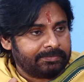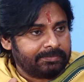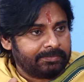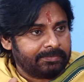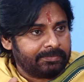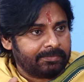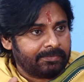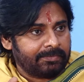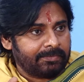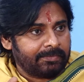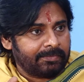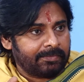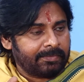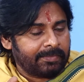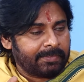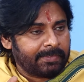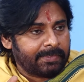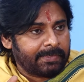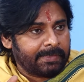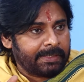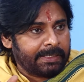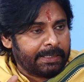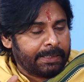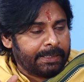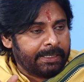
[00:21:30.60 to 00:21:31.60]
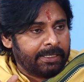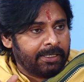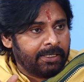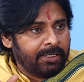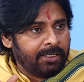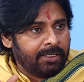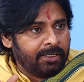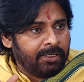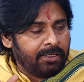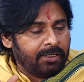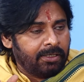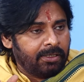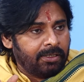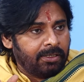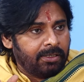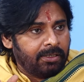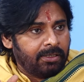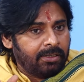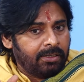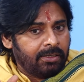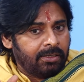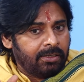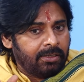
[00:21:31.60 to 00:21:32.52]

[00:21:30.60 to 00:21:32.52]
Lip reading: (silence)